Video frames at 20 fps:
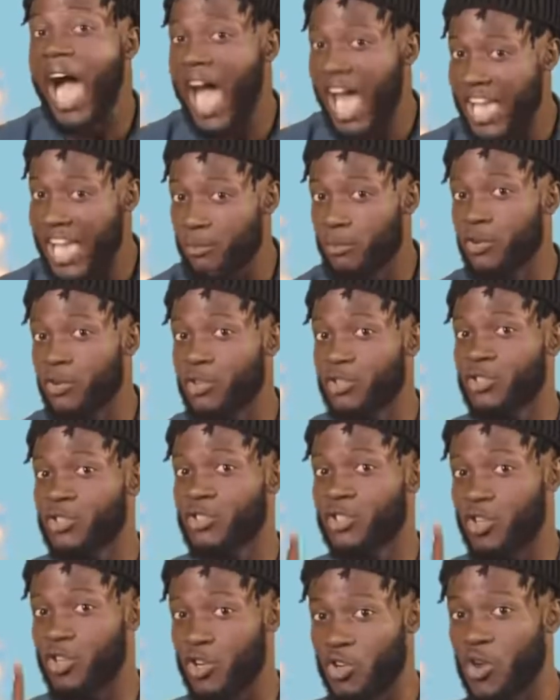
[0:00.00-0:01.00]
I am going to
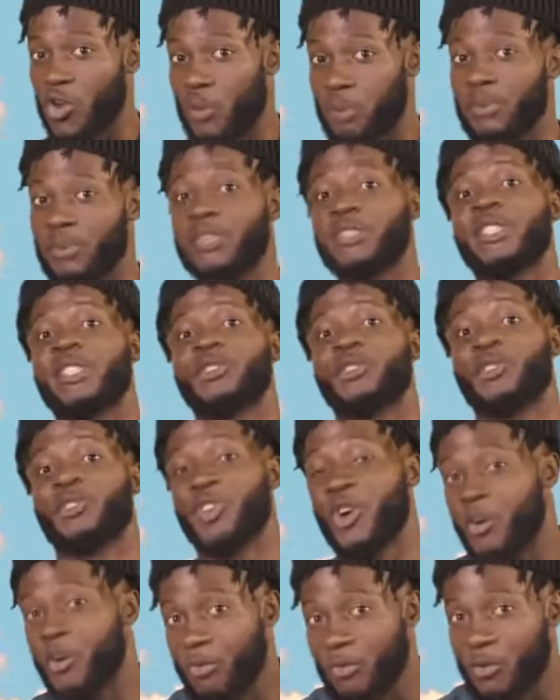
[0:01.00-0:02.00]
turn up the
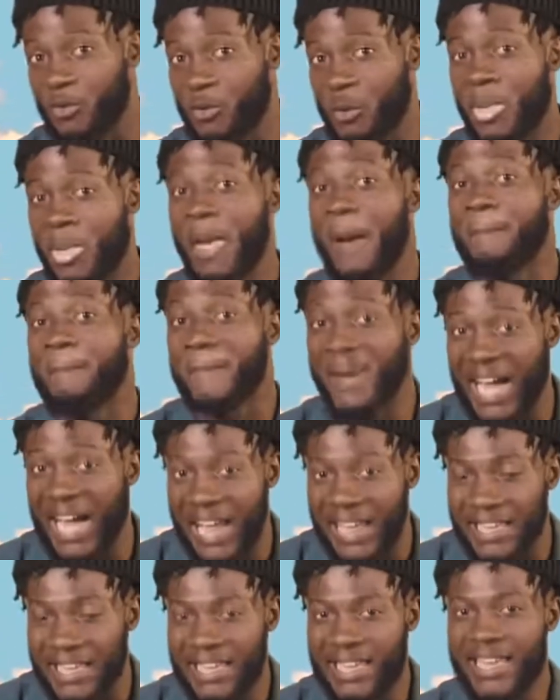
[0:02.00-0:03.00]
trouble
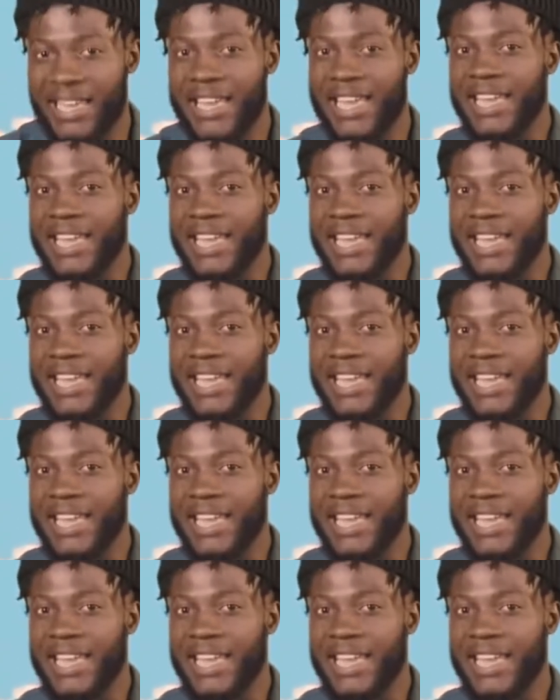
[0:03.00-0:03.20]
by